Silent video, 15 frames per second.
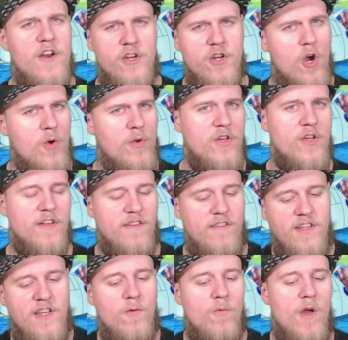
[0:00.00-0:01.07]
You know, you can
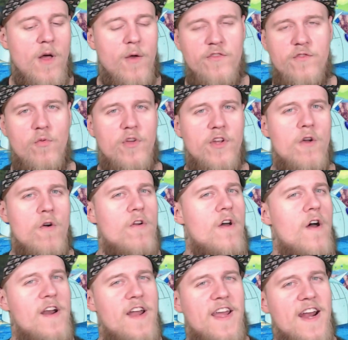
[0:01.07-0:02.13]
see well what's really going
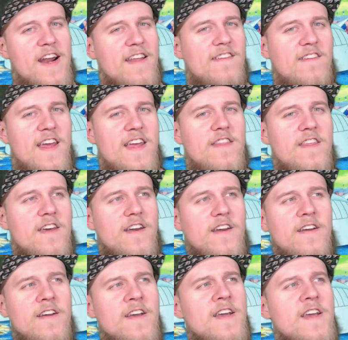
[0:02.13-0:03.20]
on. I gotta say,
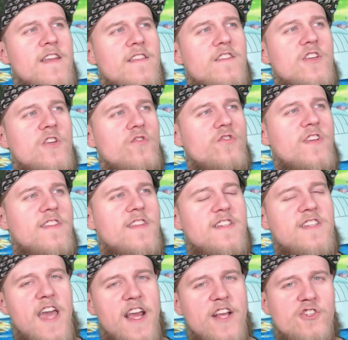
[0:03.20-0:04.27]
the using the
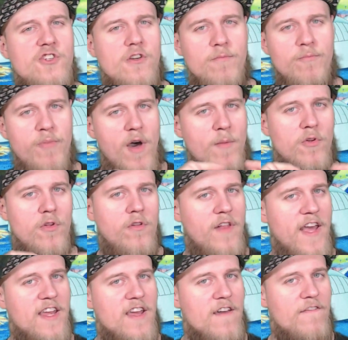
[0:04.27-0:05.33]
texture bubble
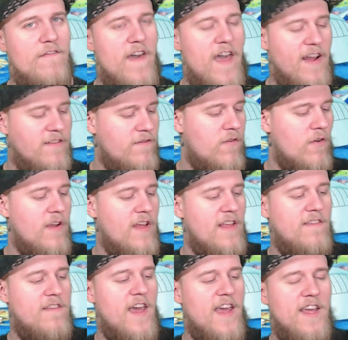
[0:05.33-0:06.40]
like effect for
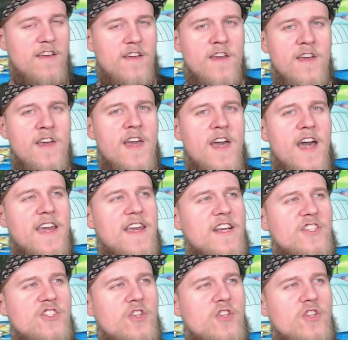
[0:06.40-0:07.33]
his, like, I guess